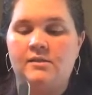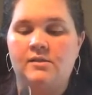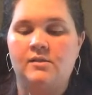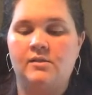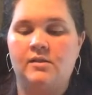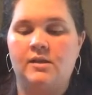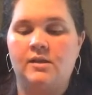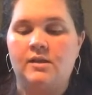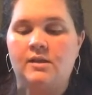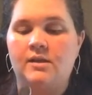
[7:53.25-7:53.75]

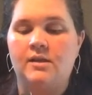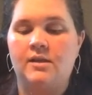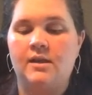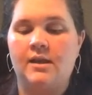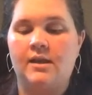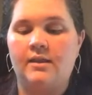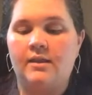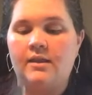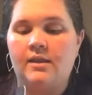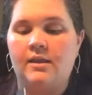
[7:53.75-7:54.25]
so that
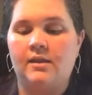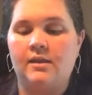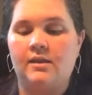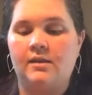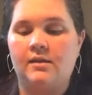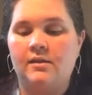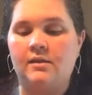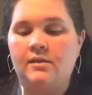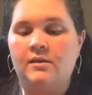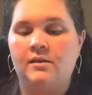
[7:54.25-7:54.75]

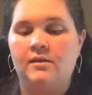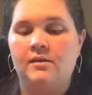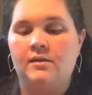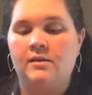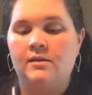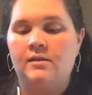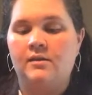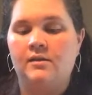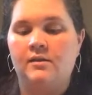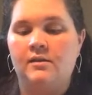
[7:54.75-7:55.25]
nothing
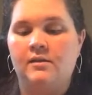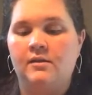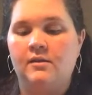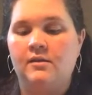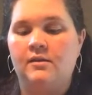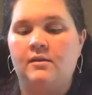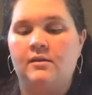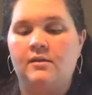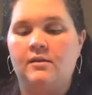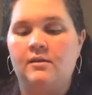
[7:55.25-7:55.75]

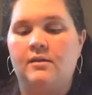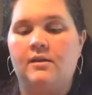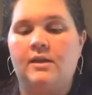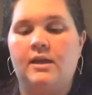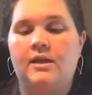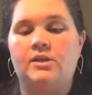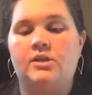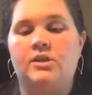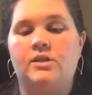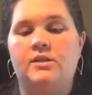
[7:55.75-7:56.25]

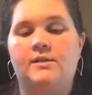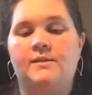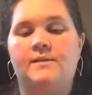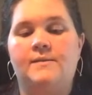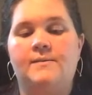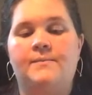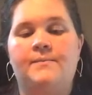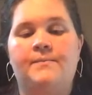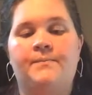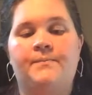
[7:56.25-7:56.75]
catches.